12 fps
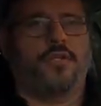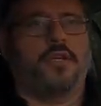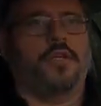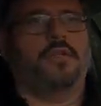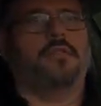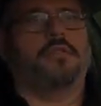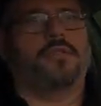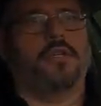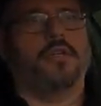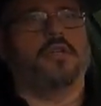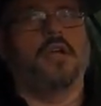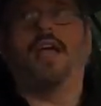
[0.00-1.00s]
Sure,
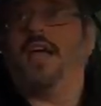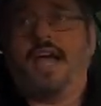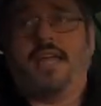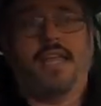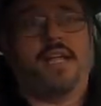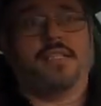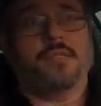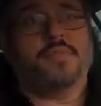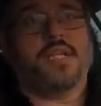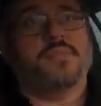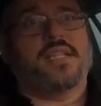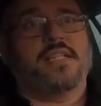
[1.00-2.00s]
sure. And that
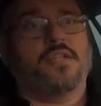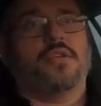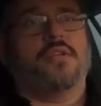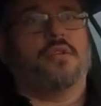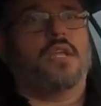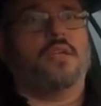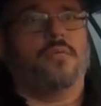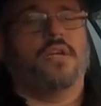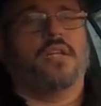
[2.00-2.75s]
sometimes that's all you need,